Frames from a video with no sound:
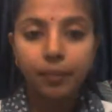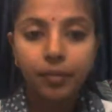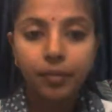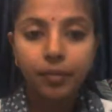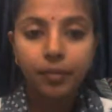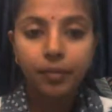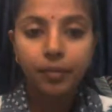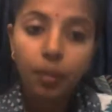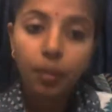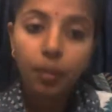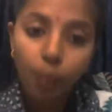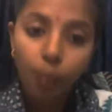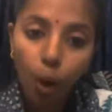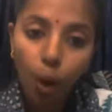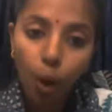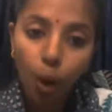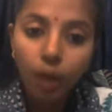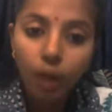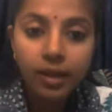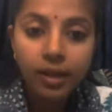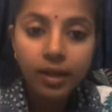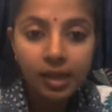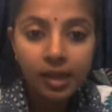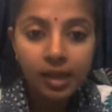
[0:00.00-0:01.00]
The
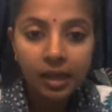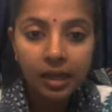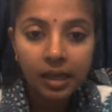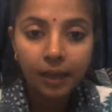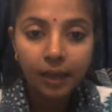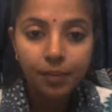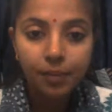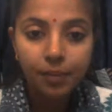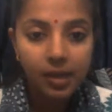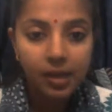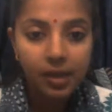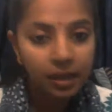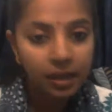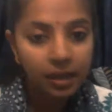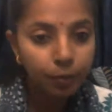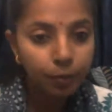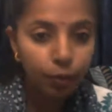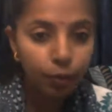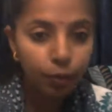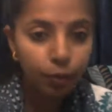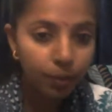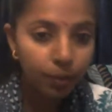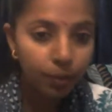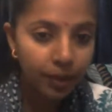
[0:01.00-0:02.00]
boy sleep, sleep
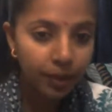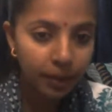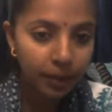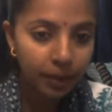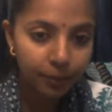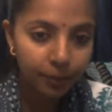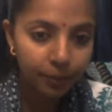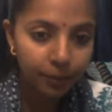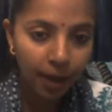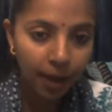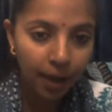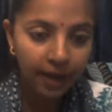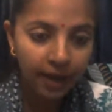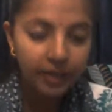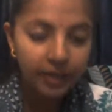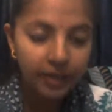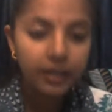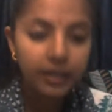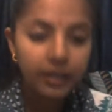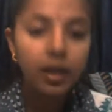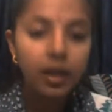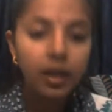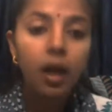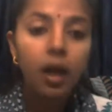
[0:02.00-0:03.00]
will be in
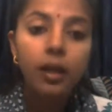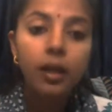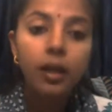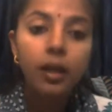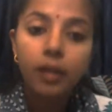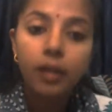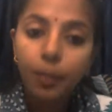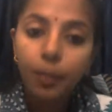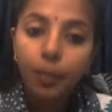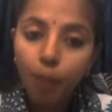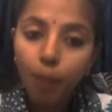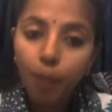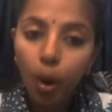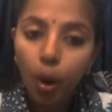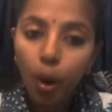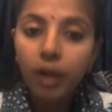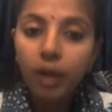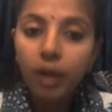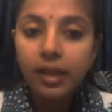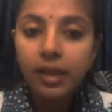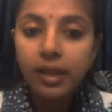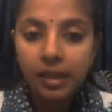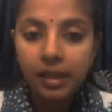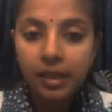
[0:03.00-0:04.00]
bracket. The boy
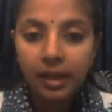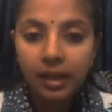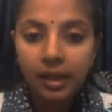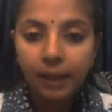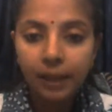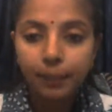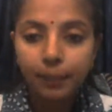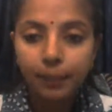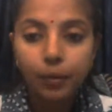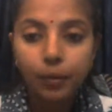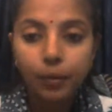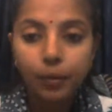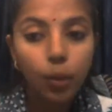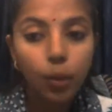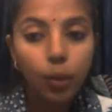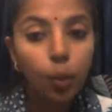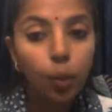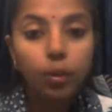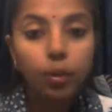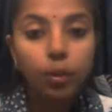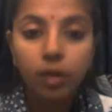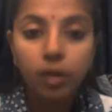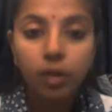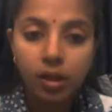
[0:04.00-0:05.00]
sleep,
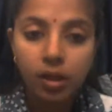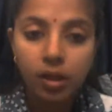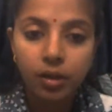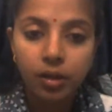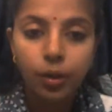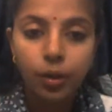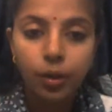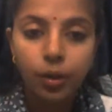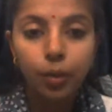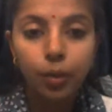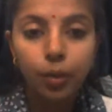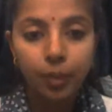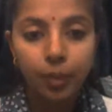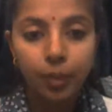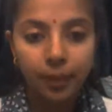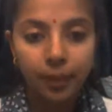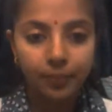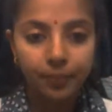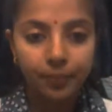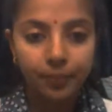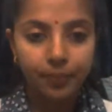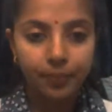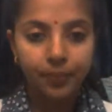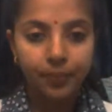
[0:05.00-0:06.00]
don't disturb him.
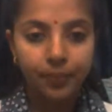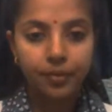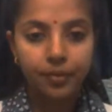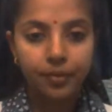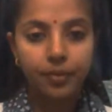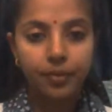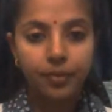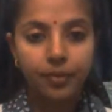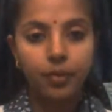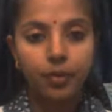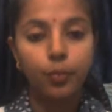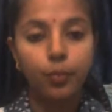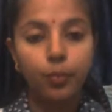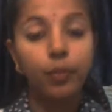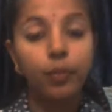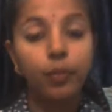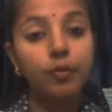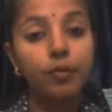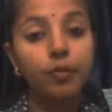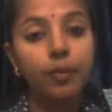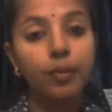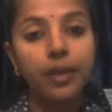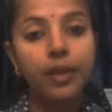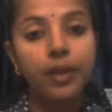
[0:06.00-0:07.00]
What
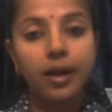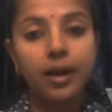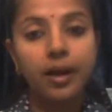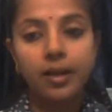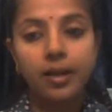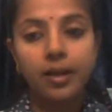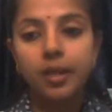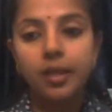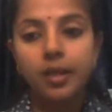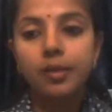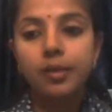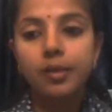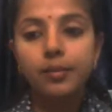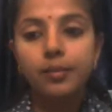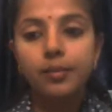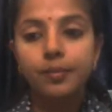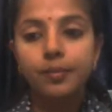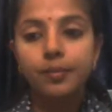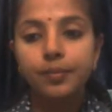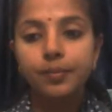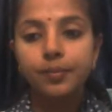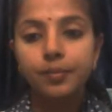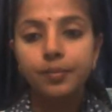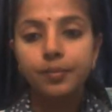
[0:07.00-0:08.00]
will be the answer?
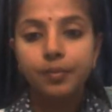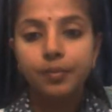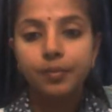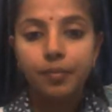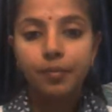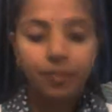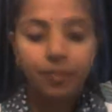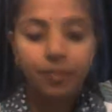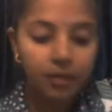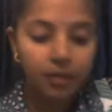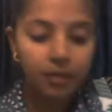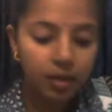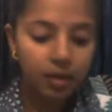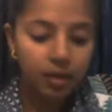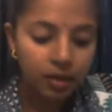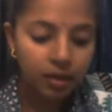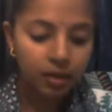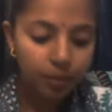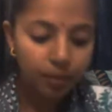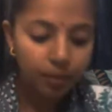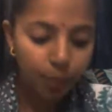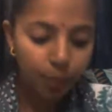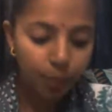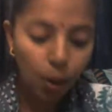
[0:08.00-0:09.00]

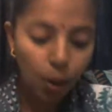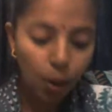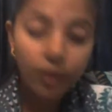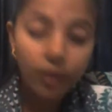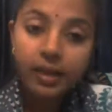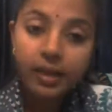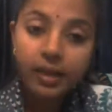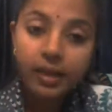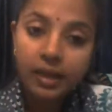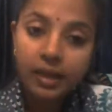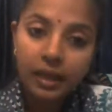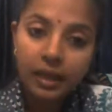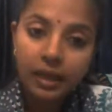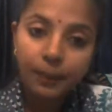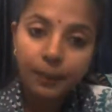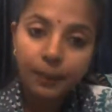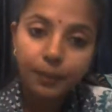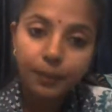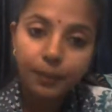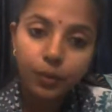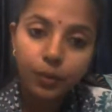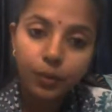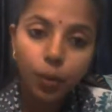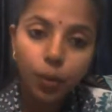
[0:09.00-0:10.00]
The boy sleep,
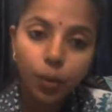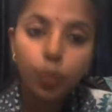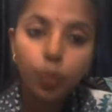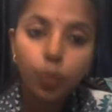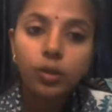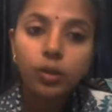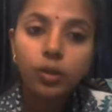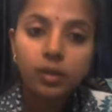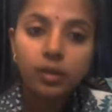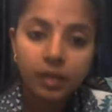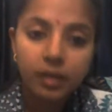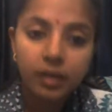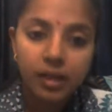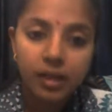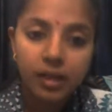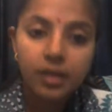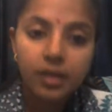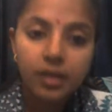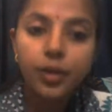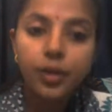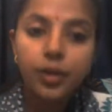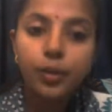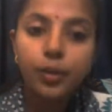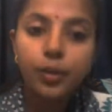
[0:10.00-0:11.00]
don't
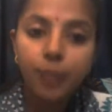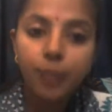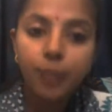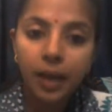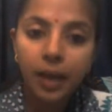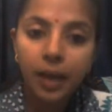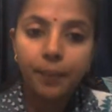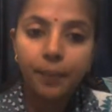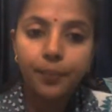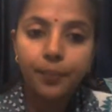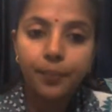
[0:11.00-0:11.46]
disturb him.